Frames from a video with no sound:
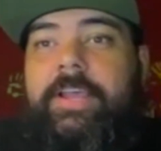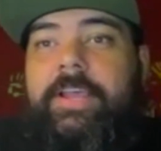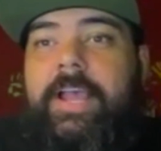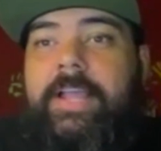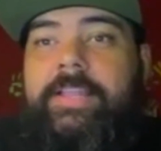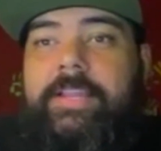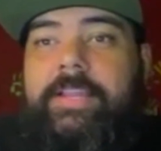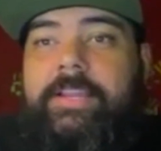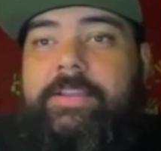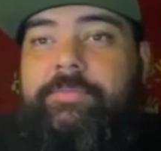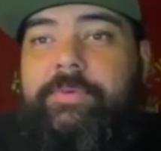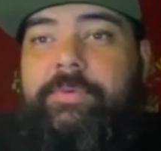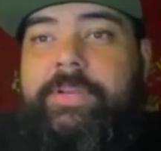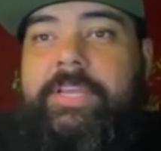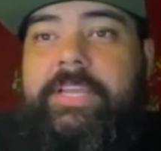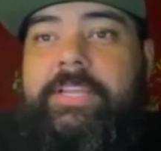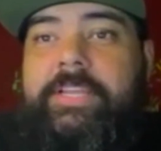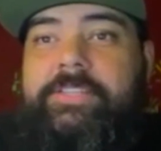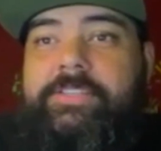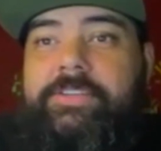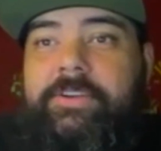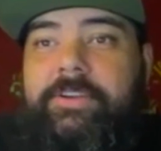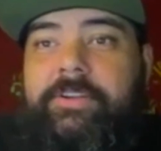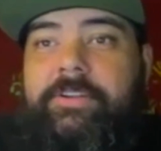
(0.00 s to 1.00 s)
And then when
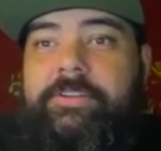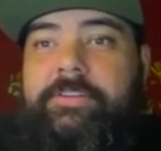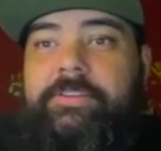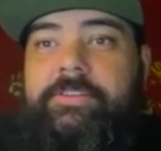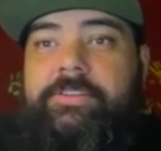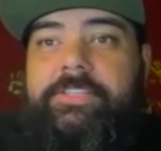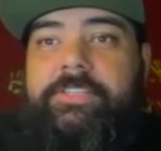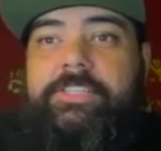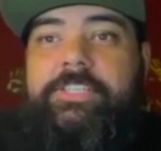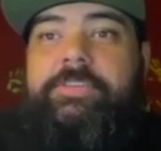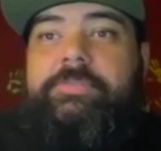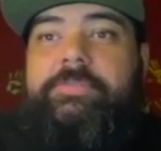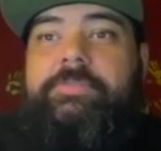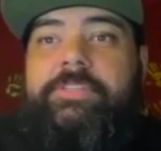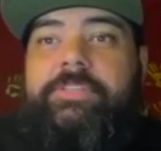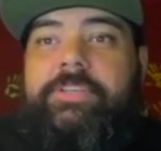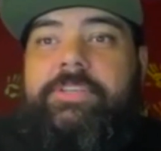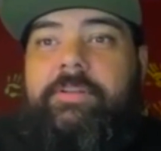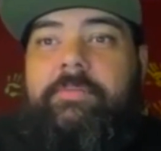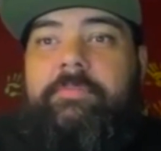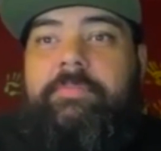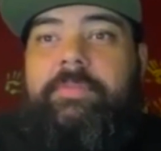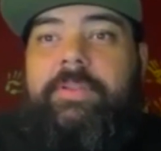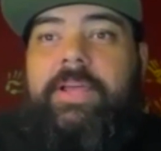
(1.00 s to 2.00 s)
he turned, she was
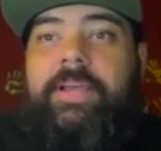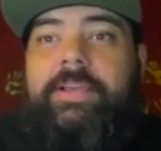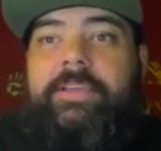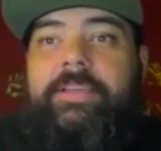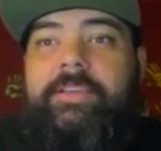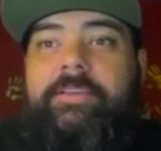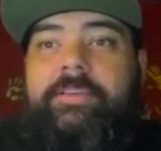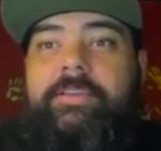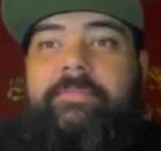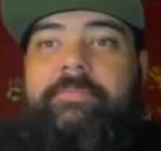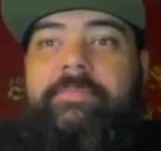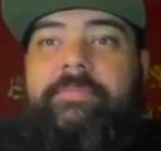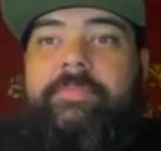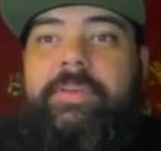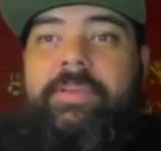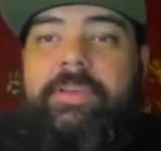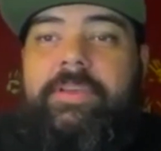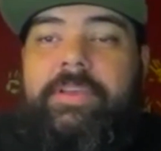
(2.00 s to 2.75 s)
gonna block him.